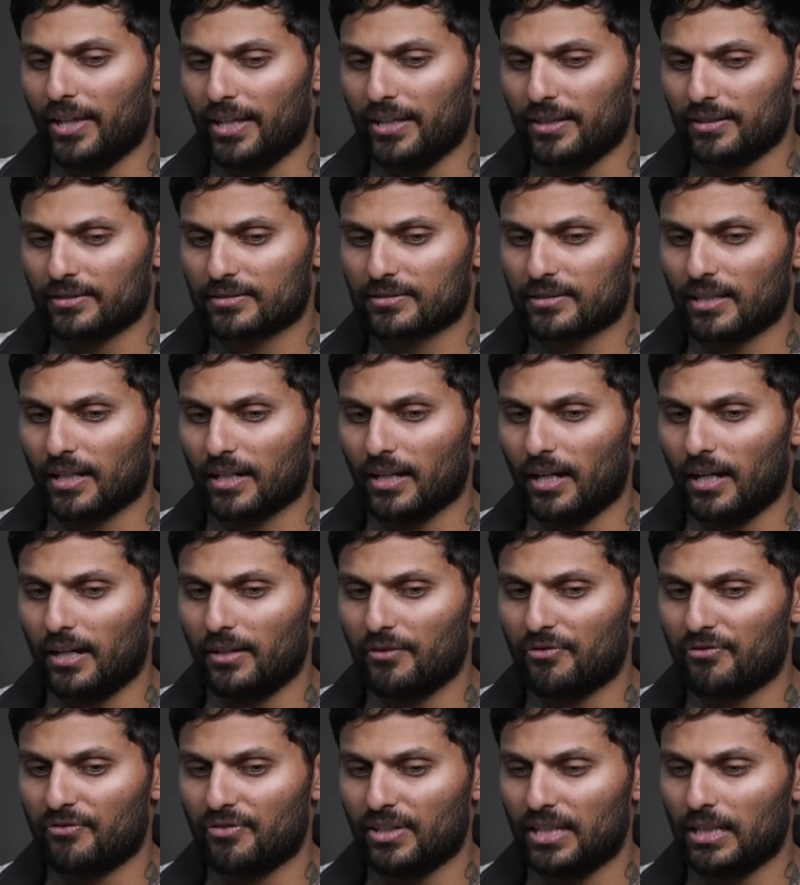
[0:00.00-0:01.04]
things that
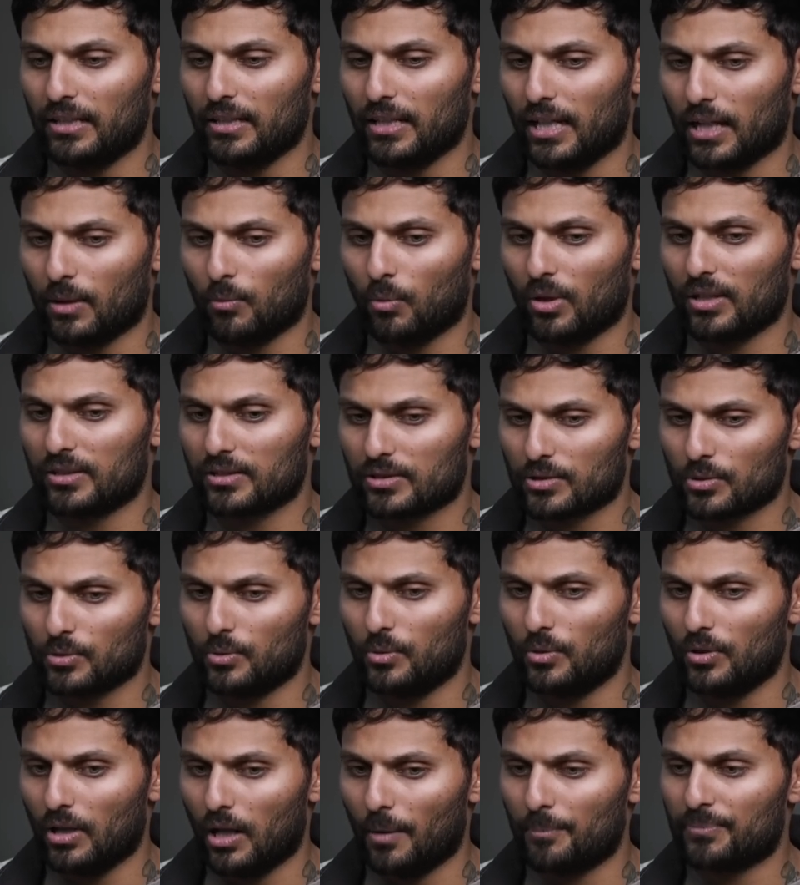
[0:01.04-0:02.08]
I feel I want
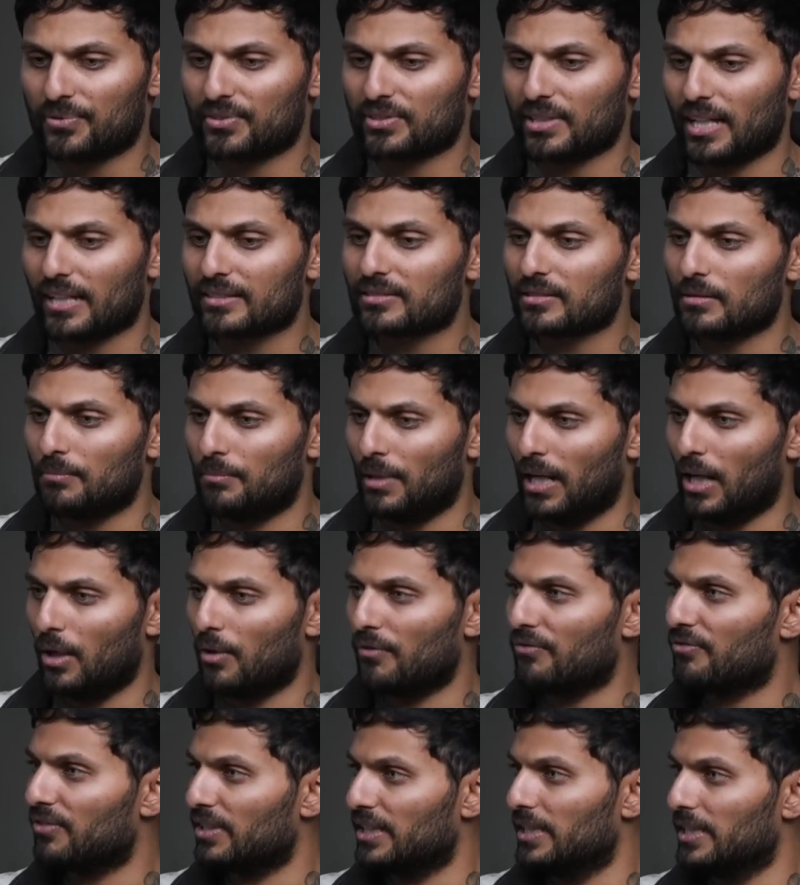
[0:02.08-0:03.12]
to obsess
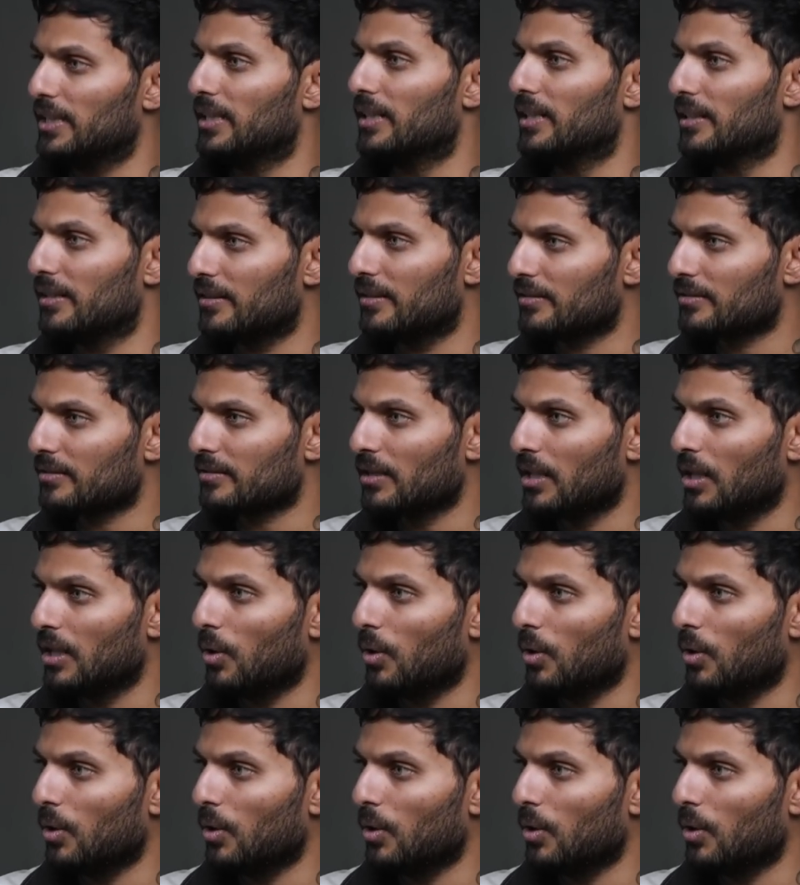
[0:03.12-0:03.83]
about for years,